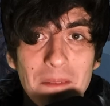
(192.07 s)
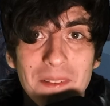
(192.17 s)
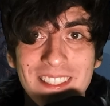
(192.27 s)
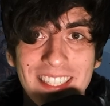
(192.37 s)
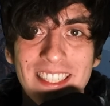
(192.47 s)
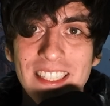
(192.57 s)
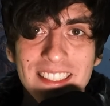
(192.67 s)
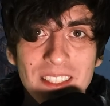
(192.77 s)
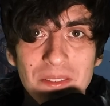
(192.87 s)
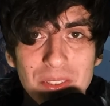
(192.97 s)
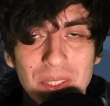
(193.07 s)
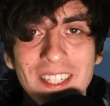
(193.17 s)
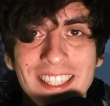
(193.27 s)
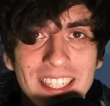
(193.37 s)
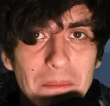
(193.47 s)
But he's kind of
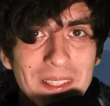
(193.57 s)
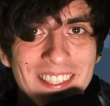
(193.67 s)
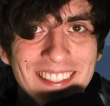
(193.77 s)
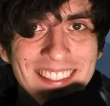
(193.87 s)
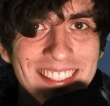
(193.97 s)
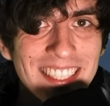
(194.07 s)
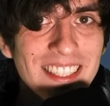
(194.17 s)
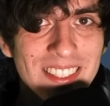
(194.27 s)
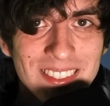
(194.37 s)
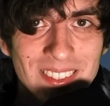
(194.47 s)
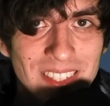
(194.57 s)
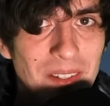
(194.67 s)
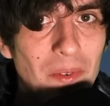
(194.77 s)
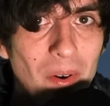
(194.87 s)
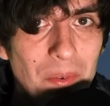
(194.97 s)
tricky because he doesn't
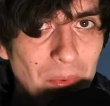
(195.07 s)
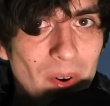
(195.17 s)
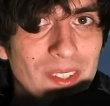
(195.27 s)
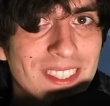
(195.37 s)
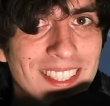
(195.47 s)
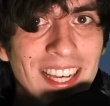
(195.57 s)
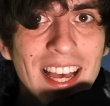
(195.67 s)
only roll once,